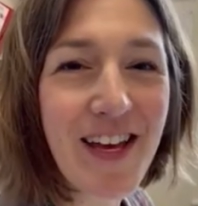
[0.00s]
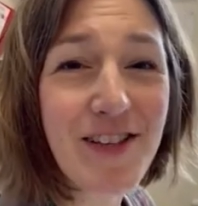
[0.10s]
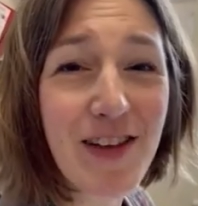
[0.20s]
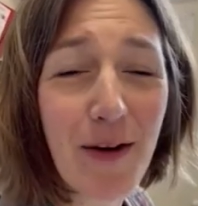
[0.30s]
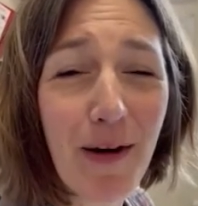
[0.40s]

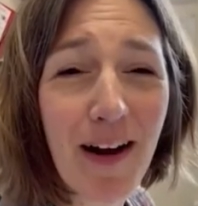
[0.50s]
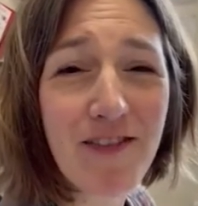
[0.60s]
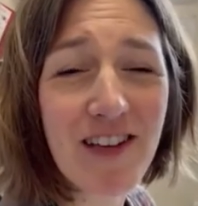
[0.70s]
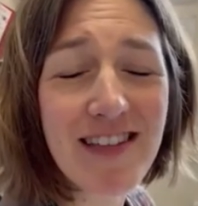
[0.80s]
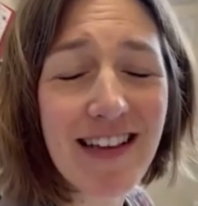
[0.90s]
So
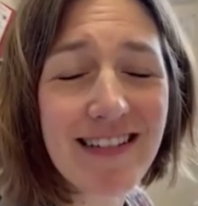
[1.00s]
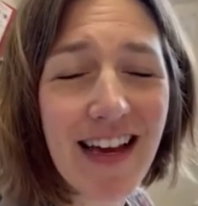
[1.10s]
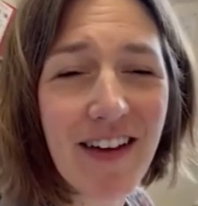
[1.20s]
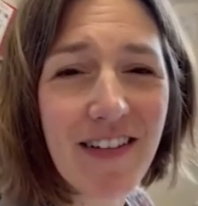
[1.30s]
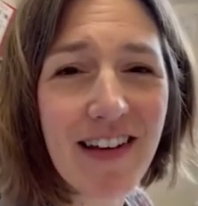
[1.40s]
I've just settled
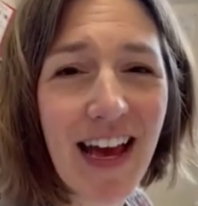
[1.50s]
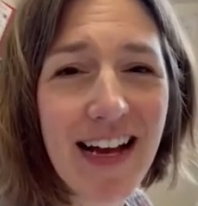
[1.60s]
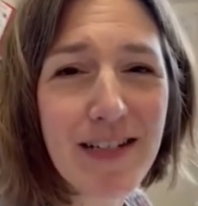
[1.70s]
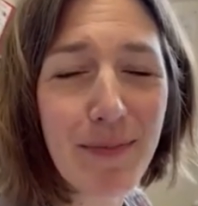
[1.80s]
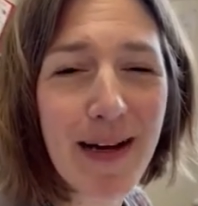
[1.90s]
down
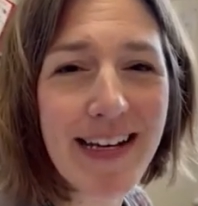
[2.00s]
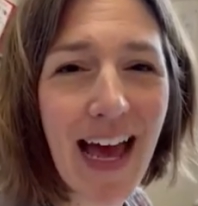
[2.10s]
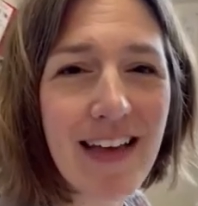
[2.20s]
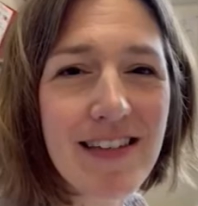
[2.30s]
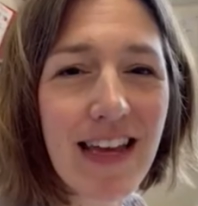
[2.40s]
at my
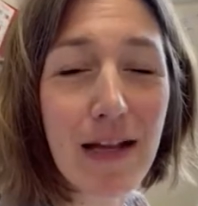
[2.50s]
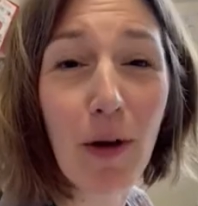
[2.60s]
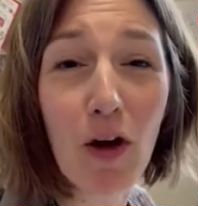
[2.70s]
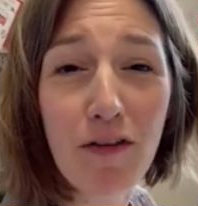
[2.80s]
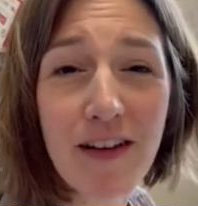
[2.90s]
desk in
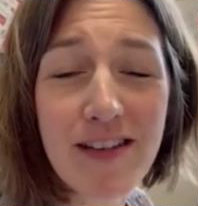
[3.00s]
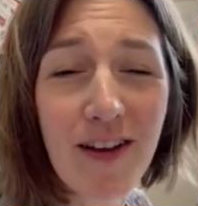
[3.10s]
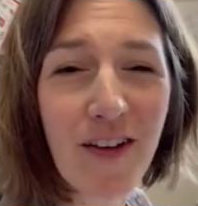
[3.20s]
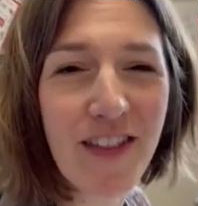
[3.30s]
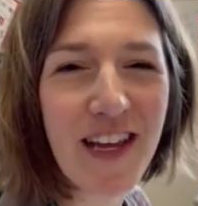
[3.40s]
my office
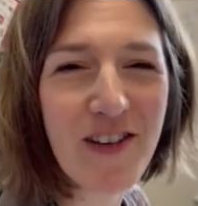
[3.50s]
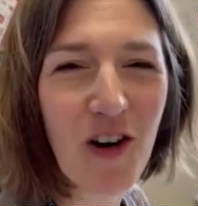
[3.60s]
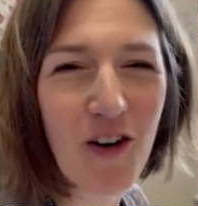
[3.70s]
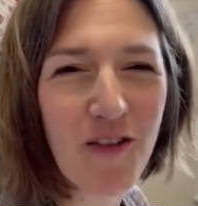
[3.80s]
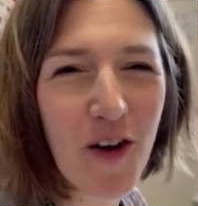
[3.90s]
on the
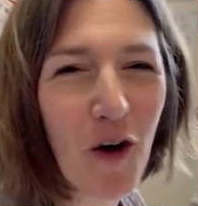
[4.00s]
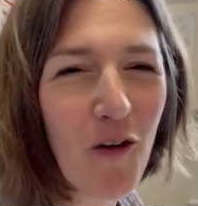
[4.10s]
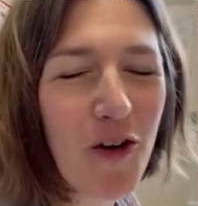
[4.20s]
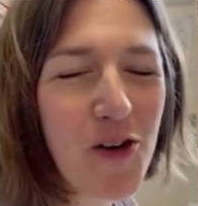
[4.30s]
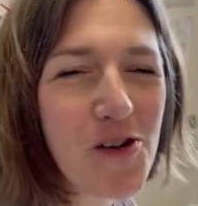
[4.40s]
geography
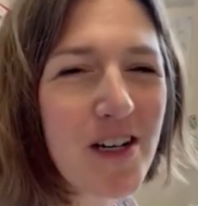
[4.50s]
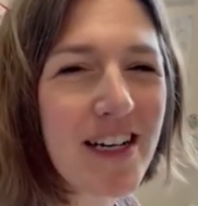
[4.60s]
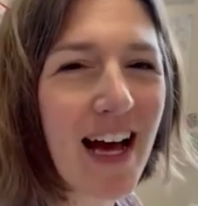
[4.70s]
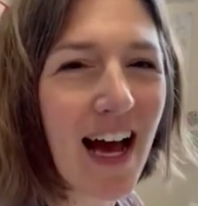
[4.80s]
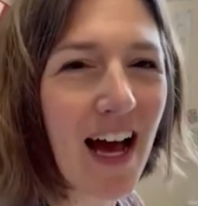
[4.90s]
corridor,
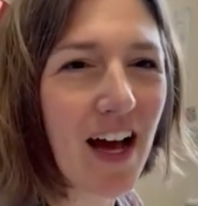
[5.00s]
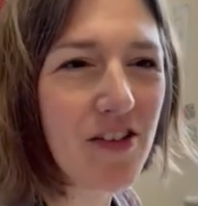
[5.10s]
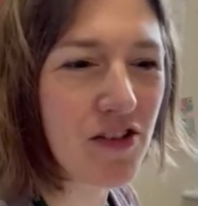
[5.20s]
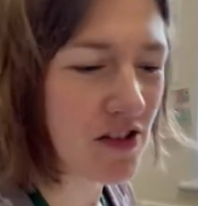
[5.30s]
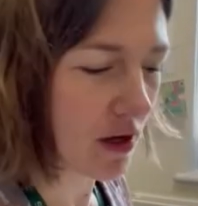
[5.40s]

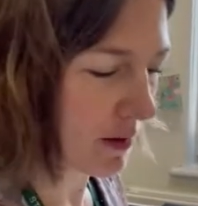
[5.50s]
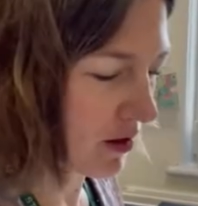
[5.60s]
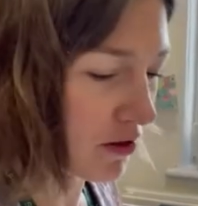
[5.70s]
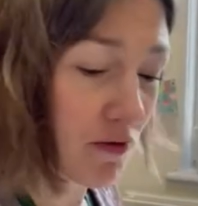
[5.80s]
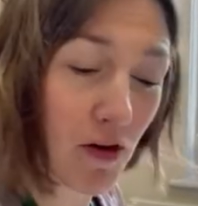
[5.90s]
just going
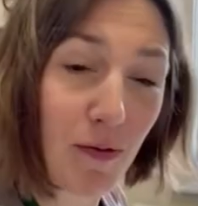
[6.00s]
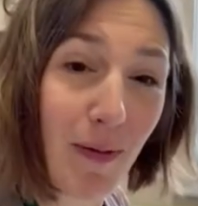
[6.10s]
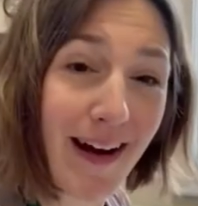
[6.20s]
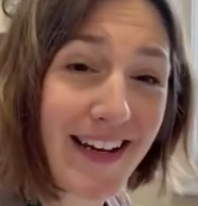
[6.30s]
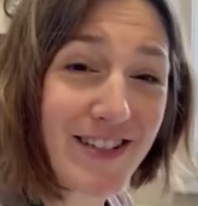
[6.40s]
through
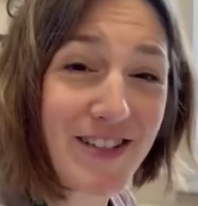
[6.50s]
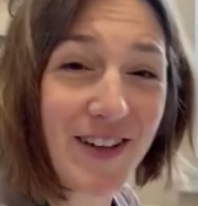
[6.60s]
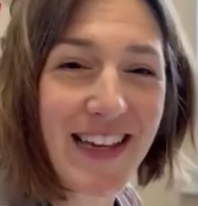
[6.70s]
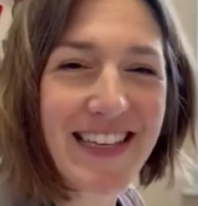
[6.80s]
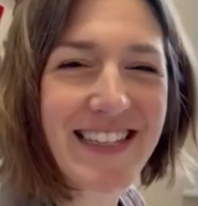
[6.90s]
my
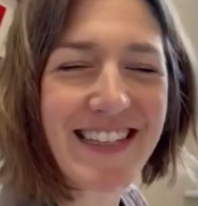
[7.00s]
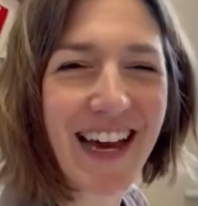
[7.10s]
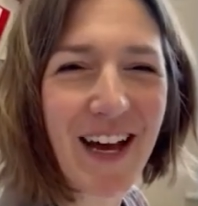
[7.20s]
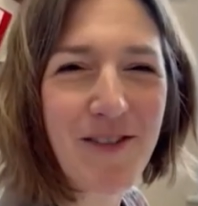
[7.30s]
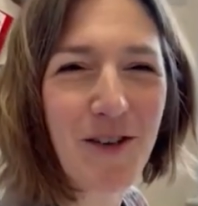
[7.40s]
to-do list
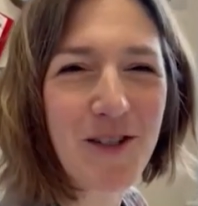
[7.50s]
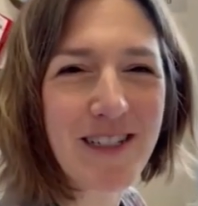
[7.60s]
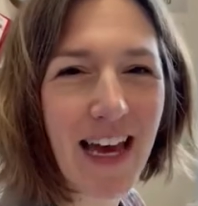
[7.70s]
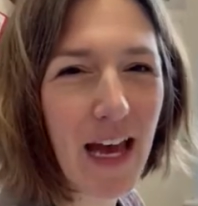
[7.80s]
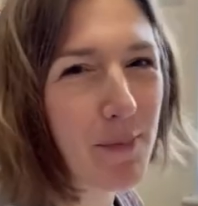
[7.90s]
for
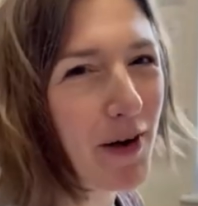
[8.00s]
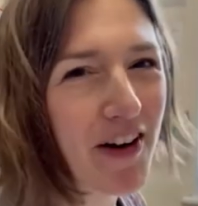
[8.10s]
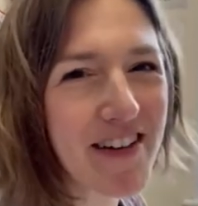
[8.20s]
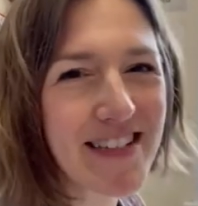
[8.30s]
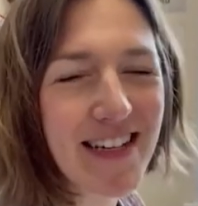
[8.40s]
today,
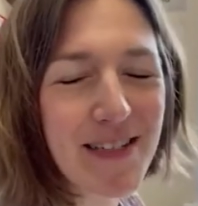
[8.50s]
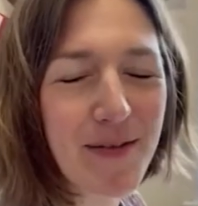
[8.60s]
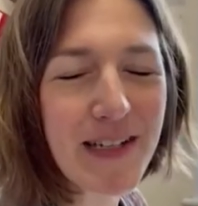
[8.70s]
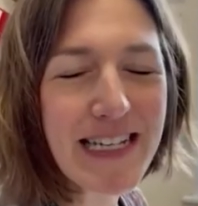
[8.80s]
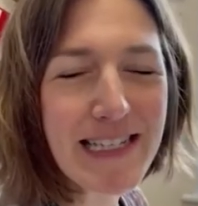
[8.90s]

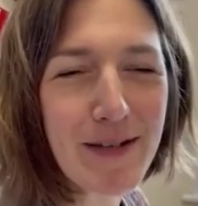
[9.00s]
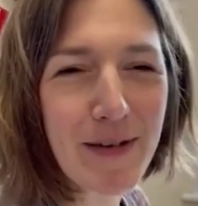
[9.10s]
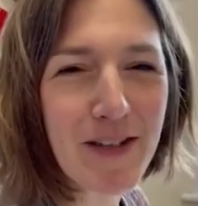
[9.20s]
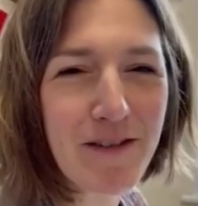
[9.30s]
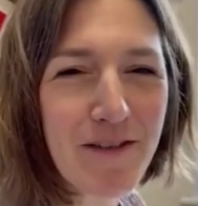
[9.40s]
prioritising what needs to
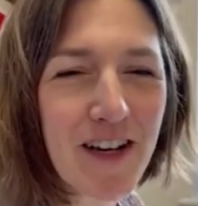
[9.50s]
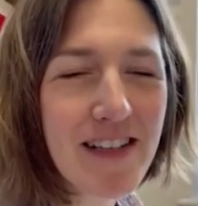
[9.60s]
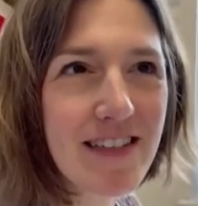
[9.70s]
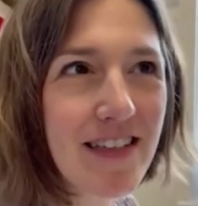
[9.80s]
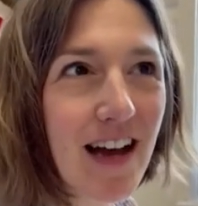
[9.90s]
be done
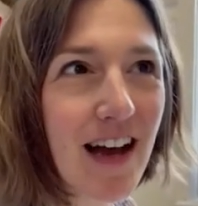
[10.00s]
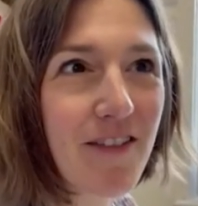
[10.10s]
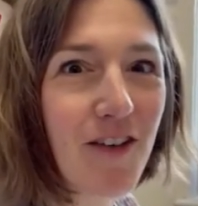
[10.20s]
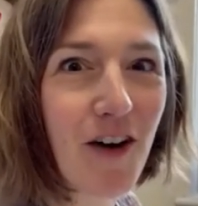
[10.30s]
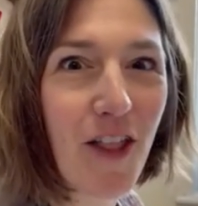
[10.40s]
first.
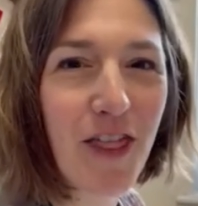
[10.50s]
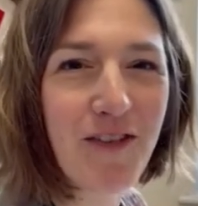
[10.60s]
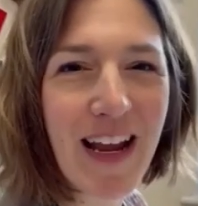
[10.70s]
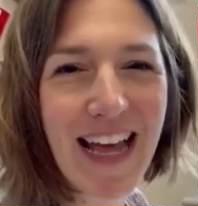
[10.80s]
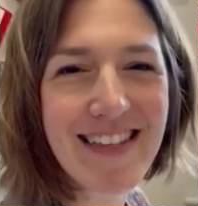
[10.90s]
I've got
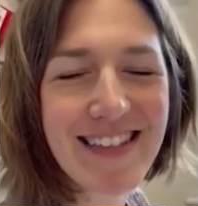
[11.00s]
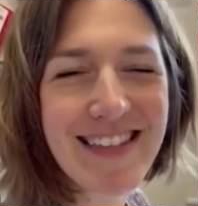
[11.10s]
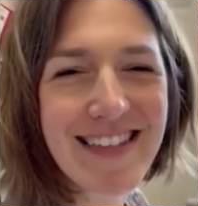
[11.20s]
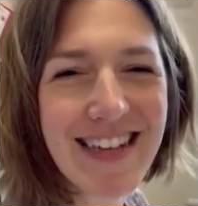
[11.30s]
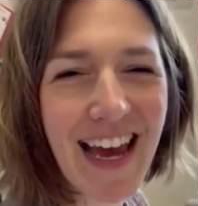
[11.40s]
three
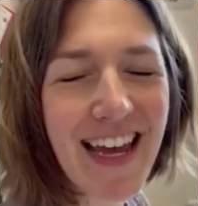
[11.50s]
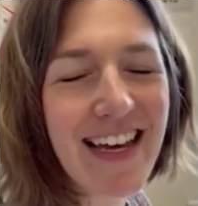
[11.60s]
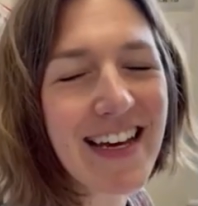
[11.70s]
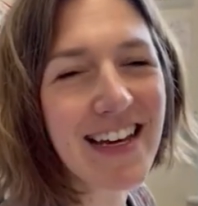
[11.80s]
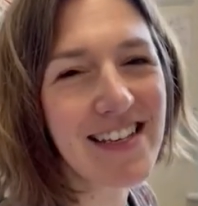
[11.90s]
lessons today,
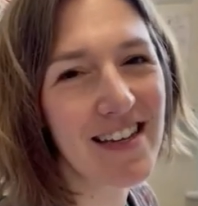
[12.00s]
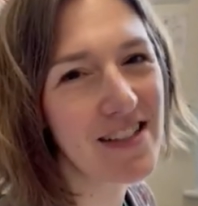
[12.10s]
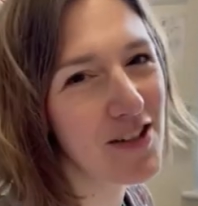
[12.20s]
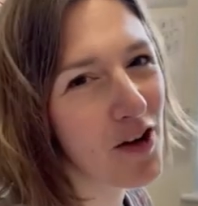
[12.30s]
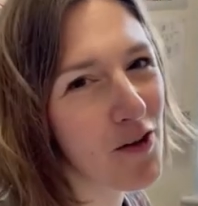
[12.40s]

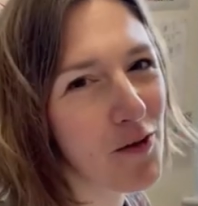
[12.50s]
starting off